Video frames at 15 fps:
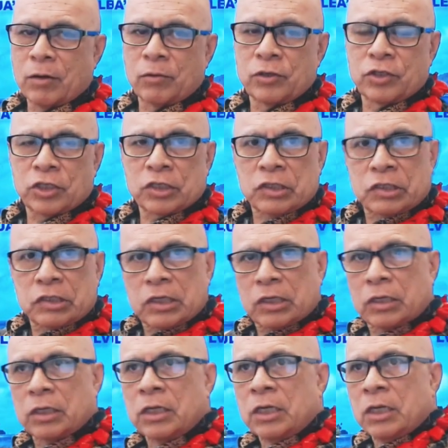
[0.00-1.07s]
you just
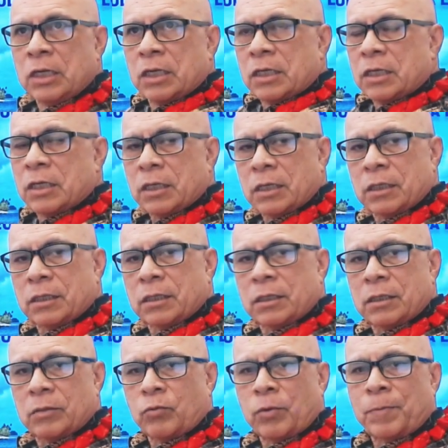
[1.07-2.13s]

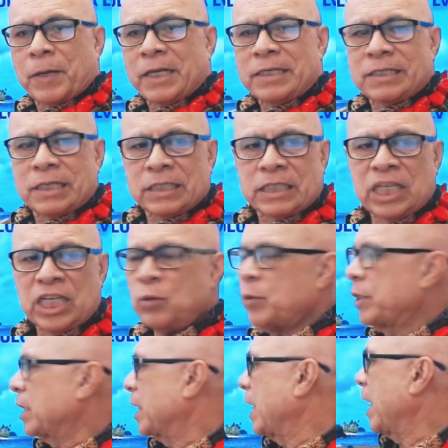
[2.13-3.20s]
replace the T with
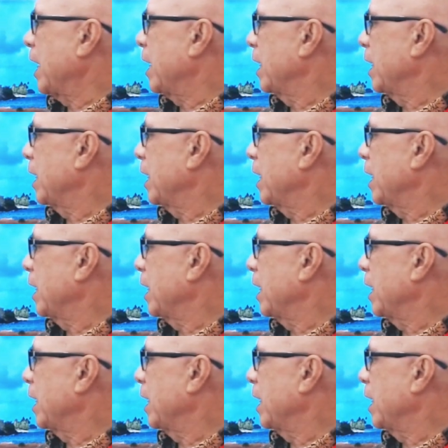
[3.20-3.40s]
the K.